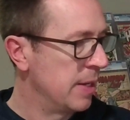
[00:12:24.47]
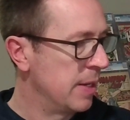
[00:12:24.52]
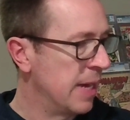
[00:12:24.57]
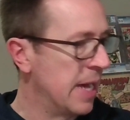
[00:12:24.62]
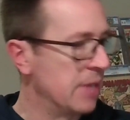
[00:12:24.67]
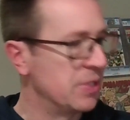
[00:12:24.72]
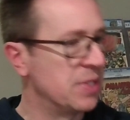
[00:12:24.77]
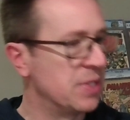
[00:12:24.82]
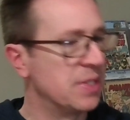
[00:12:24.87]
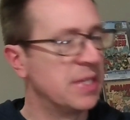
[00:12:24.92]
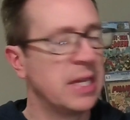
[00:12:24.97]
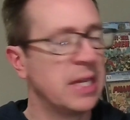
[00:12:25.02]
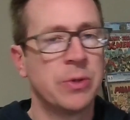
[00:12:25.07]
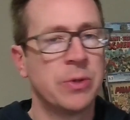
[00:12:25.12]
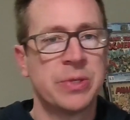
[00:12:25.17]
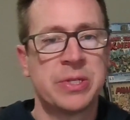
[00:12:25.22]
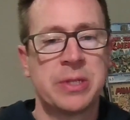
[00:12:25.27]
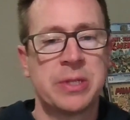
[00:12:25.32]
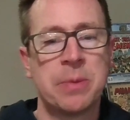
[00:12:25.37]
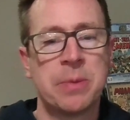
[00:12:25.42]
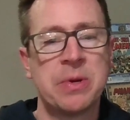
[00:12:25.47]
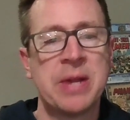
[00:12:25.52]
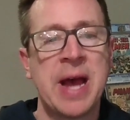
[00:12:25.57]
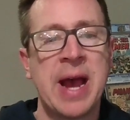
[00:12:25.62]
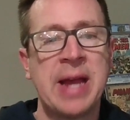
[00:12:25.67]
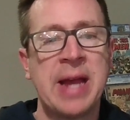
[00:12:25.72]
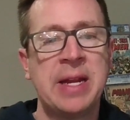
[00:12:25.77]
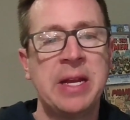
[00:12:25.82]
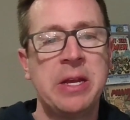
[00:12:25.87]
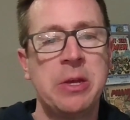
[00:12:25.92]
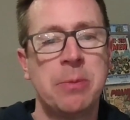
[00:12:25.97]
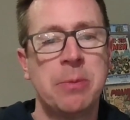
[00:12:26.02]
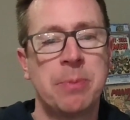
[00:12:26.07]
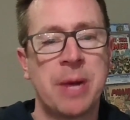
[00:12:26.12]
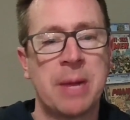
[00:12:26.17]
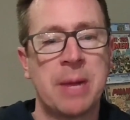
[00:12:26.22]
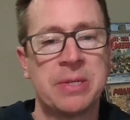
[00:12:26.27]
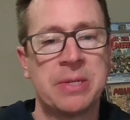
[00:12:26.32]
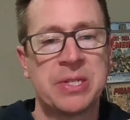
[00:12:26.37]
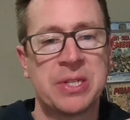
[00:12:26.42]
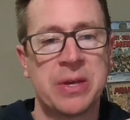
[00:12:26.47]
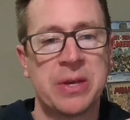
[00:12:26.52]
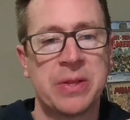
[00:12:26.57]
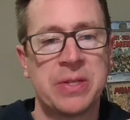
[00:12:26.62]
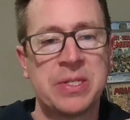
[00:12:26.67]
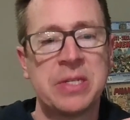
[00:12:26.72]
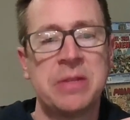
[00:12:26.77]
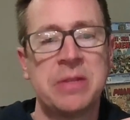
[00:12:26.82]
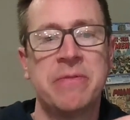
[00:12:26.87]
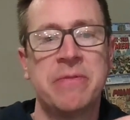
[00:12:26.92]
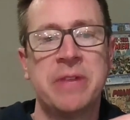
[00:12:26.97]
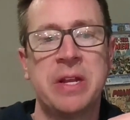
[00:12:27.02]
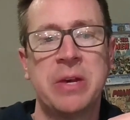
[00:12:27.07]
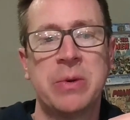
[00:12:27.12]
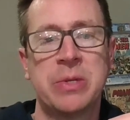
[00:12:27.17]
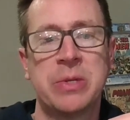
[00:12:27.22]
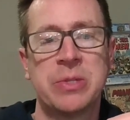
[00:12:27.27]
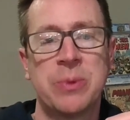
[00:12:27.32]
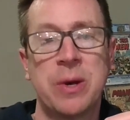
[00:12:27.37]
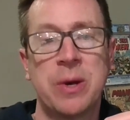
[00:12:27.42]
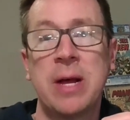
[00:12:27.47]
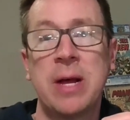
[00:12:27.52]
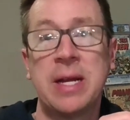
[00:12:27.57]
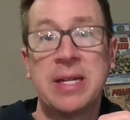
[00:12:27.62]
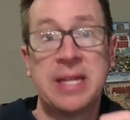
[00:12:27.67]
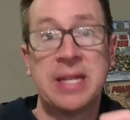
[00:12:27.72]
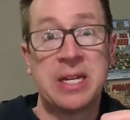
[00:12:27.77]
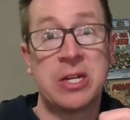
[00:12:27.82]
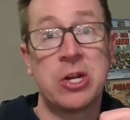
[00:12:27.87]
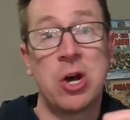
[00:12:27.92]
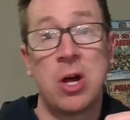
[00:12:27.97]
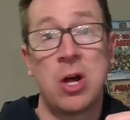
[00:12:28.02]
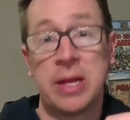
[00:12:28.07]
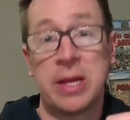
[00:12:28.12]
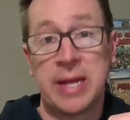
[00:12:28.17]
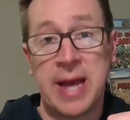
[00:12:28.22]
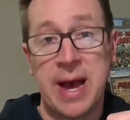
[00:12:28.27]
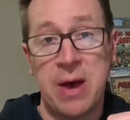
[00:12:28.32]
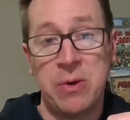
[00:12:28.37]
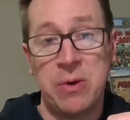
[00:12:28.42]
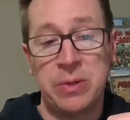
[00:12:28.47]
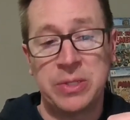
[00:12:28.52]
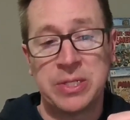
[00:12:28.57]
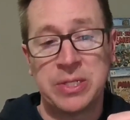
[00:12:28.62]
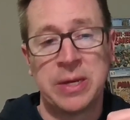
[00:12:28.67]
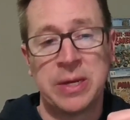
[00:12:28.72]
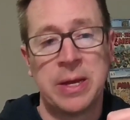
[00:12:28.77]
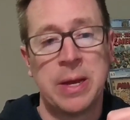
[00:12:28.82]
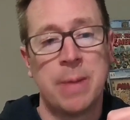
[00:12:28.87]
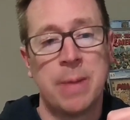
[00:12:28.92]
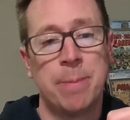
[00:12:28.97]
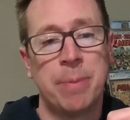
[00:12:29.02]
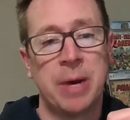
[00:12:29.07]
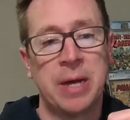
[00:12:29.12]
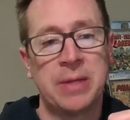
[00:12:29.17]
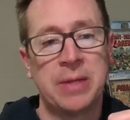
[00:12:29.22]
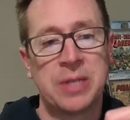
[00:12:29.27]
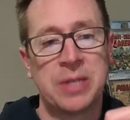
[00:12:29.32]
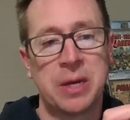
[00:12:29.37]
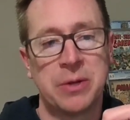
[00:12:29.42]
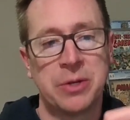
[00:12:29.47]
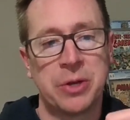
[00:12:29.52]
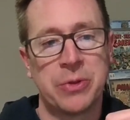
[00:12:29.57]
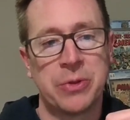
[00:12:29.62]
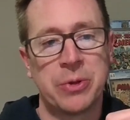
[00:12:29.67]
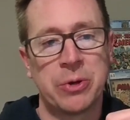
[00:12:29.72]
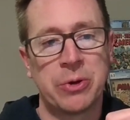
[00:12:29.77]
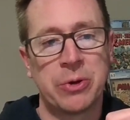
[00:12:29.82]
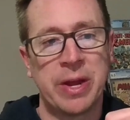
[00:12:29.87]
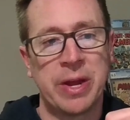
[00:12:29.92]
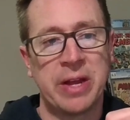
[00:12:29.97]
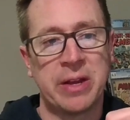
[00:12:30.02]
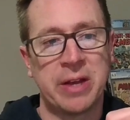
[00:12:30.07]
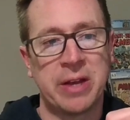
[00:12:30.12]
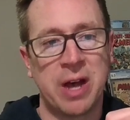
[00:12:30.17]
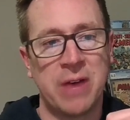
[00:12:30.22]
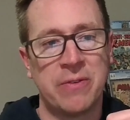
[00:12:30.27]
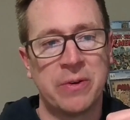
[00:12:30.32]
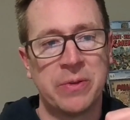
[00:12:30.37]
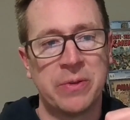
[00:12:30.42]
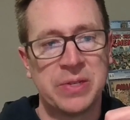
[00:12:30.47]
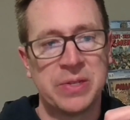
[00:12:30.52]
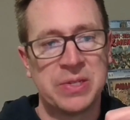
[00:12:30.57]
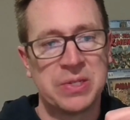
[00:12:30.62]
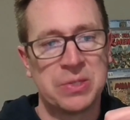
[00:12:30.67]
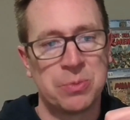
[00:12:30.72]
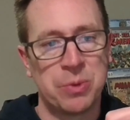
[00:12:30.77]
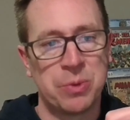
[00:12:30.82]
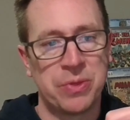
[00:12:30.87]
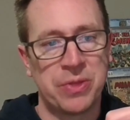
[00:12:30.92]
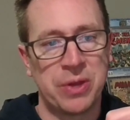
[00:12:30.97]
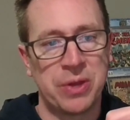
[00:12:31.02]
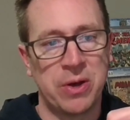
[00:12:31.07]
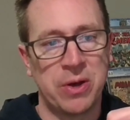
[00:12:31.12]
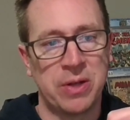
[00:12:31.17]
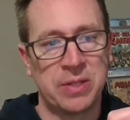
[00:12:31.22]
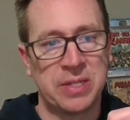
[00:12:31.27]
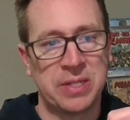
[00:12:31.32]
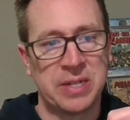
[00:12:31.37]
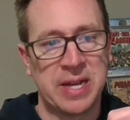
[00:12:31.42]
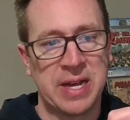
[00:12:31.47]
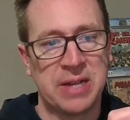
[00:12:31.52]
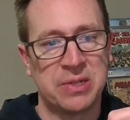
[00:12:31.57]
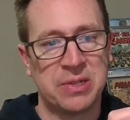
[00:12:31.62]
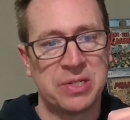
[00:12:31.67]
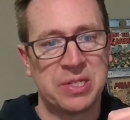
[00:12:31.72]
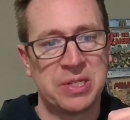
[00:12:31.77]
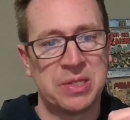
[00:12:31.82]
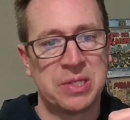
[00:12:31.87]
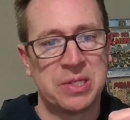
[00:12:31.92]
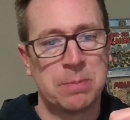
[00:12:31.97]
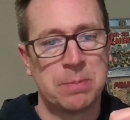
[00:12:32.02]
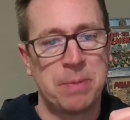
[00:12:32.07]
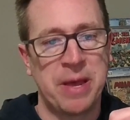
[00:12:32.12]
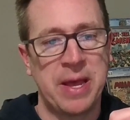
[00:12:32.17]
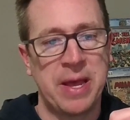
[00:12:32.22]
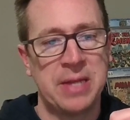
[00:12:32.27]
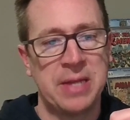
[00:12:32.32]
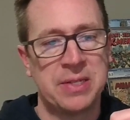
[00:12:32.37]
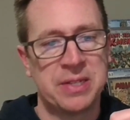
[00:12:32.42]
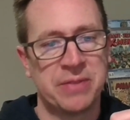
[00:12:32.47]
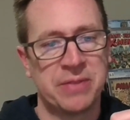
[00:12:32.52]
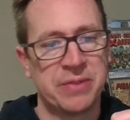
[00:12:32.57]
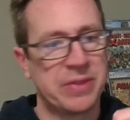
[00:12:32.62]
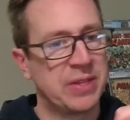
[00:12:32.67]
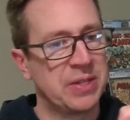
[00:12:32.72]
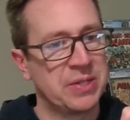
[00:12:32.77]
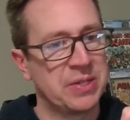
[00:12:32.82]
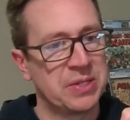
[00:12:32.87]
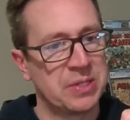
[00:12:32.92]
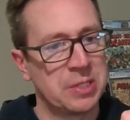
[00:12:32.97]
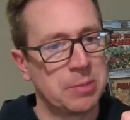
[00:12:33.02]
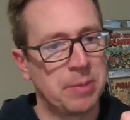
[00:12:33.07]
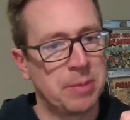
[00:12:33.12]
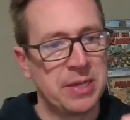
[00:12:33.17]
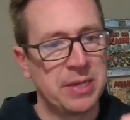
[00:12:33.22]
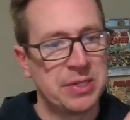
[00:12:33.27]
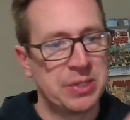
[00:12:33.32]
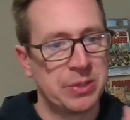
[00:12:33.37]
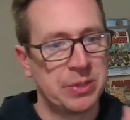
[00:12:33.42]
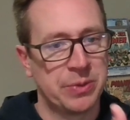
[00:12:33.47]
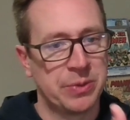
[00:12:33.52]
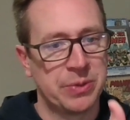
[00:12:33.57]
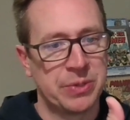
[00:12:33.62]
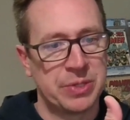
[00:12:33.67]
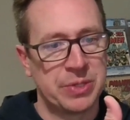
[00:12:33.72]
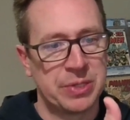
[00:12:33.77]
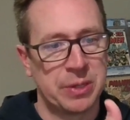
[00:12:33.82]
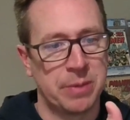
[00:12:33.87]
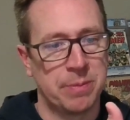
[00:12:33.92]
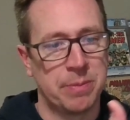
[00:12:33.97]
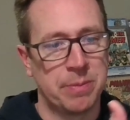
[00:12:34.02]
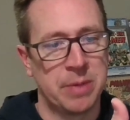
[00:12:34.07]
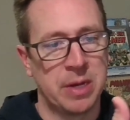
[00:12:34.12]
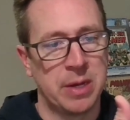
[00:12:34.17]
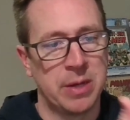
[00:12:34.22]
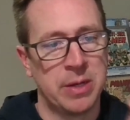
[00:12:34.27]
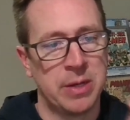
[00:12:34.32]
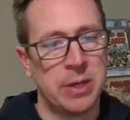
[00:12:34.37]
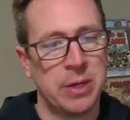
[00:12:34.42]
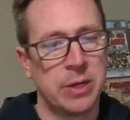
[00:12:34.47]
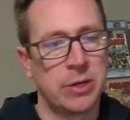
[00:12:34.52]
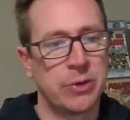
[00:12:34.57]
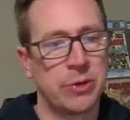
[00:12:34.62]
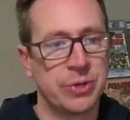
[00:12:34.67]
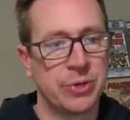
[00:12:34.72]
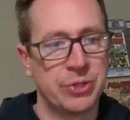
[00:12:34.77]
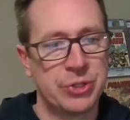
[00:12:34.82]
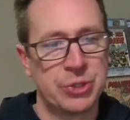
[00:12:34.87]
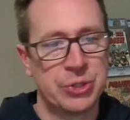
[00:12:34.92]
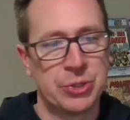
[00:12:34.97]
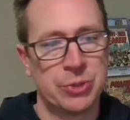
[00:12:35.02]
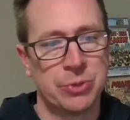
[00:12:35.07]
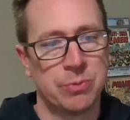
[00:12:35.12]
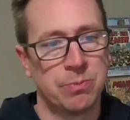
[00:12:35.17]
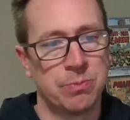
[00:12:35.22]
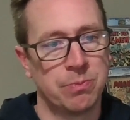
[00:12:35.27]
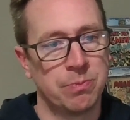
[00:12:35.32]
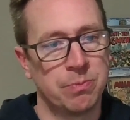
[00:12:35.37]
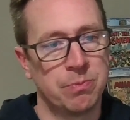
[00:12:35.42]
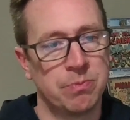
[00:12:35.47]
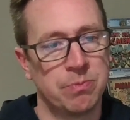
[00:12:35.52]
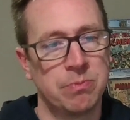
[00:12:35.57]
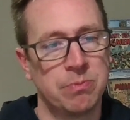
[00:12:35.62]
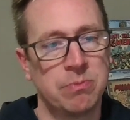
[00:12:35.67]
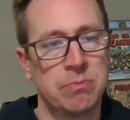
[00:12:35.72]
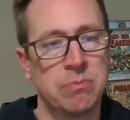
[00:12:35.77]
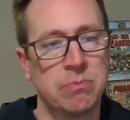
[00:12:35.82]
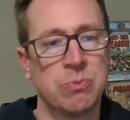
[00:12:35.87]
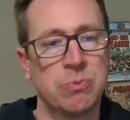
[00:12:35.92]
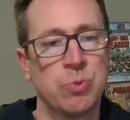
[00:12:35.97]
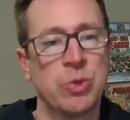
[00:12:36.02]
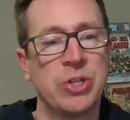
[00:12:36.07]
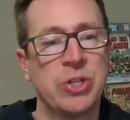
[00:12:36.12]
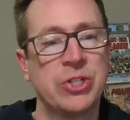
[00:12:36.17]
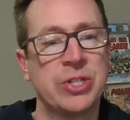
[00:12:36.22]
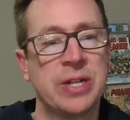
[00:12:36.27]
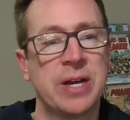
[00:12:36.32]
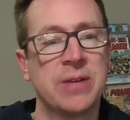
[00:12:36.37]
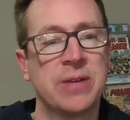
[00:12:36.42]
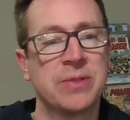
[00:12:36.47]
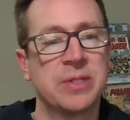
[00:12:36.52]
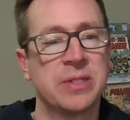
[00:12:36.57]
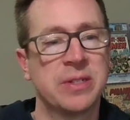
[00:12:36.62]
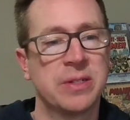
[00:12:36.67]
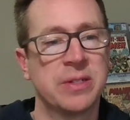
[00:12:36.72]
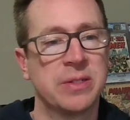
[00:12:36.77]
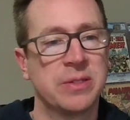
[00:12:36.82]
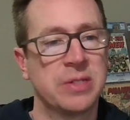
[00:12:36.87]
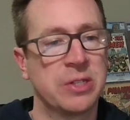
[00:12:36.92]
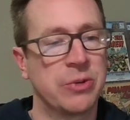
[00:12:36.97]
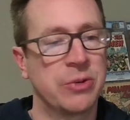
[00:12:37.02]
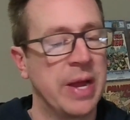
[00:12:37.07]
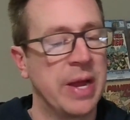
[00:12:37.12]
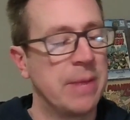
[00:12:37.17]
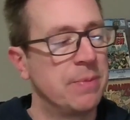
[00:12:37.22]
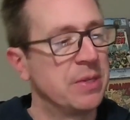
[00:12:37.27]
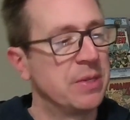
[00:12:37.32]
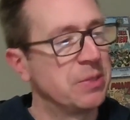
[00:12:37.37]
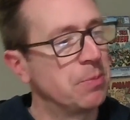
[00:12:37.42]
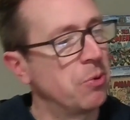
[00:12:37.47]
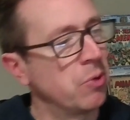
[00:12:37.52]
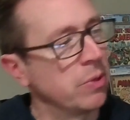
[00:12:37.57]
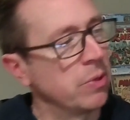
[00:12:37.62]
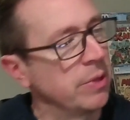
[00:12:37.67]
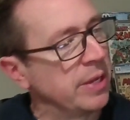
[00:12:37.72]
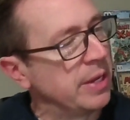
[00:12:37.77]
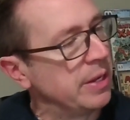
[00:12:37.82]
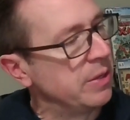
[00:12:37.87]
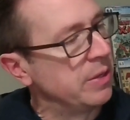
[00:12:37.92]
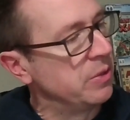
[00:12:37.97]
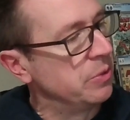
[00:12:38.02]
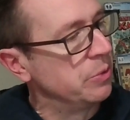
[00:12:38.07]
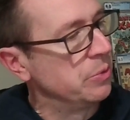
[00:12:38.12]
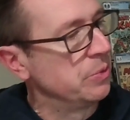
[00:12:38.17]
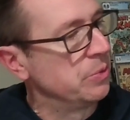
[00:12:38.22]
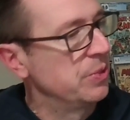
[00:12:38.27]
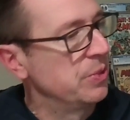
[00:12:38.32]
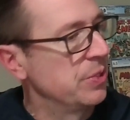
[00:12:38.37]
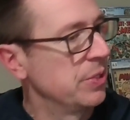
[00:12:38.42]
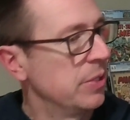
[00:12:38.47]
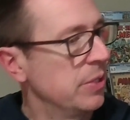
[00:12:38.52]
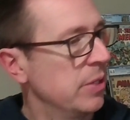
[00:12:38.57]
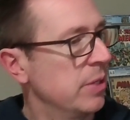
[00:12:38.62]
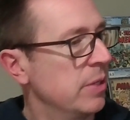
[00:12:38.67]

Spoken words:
House of Secrets number 90. You probably saw this in the video as well. I didn't call it out, but another great cover. This is with the haunted house in space. Everything's in space here, and there's some creature reaching out to grab this poor lady who's